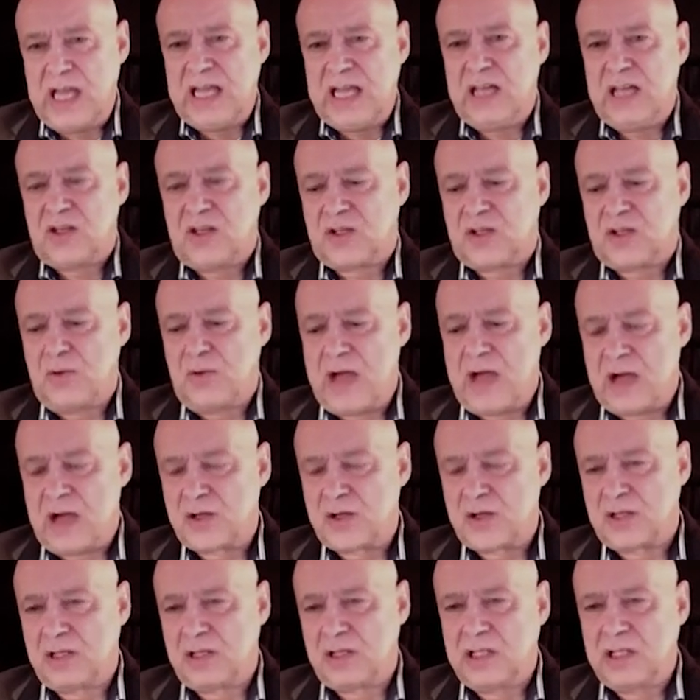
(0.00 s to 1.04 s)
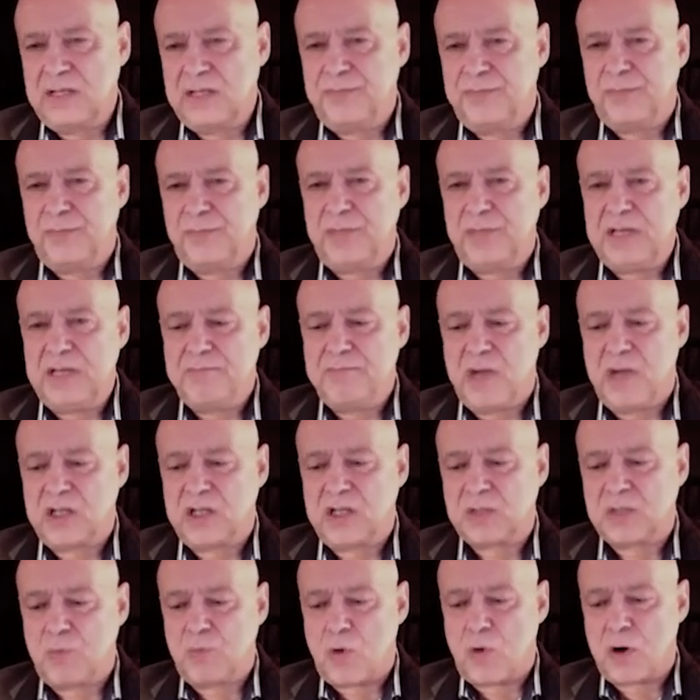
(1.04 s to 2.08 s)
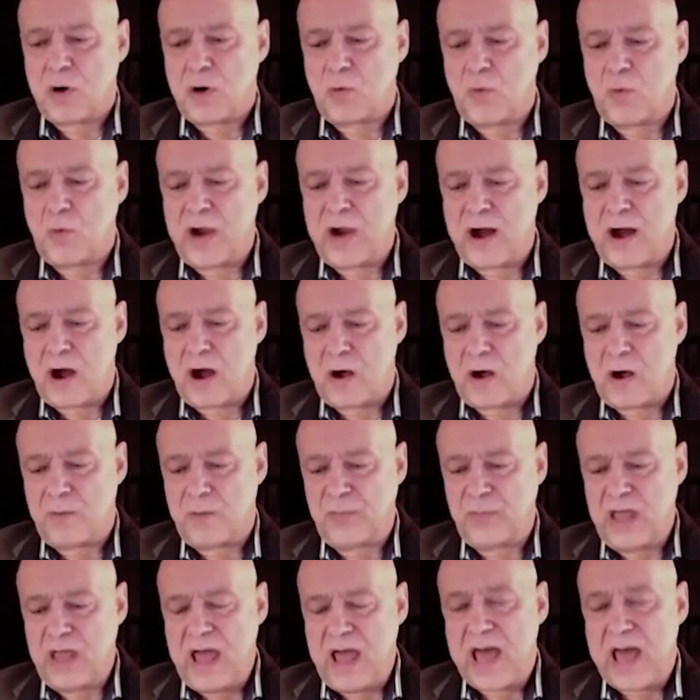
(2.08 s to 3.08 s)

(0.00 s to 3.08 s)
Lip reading: is to actually be much more aware